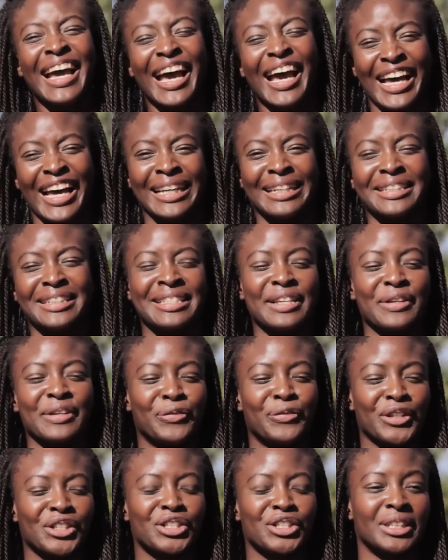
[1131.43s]
It's
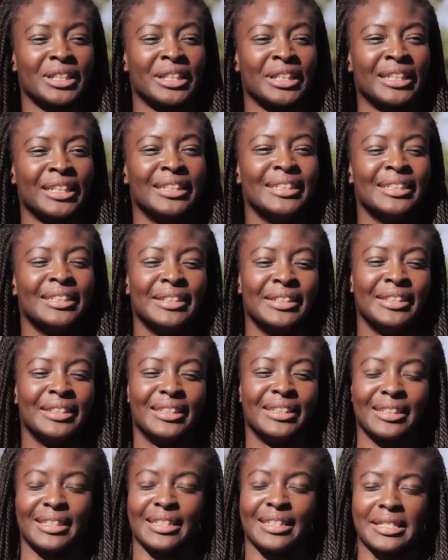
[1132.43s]
officially
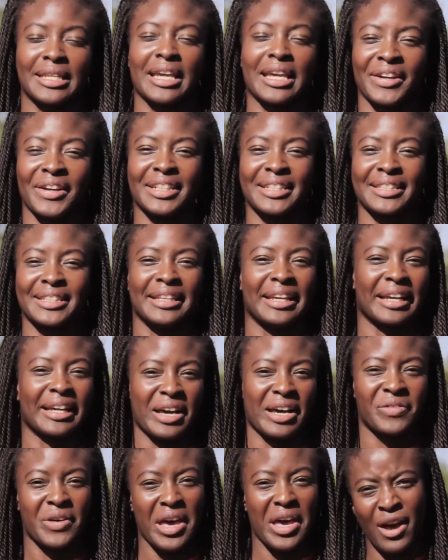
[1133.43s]
the scariest thing
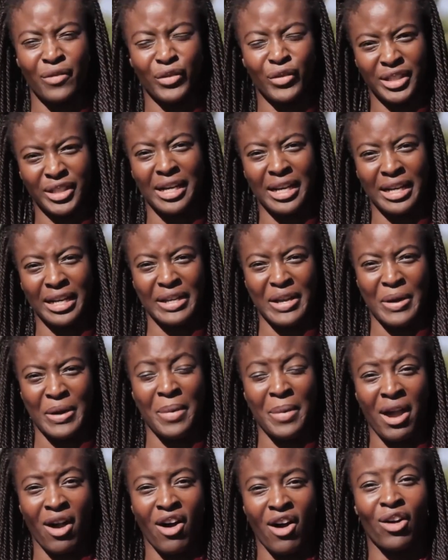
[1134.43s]
I've ever done
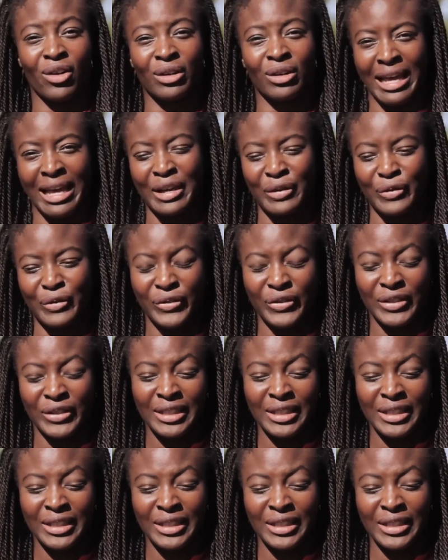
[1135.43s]
in my whole life.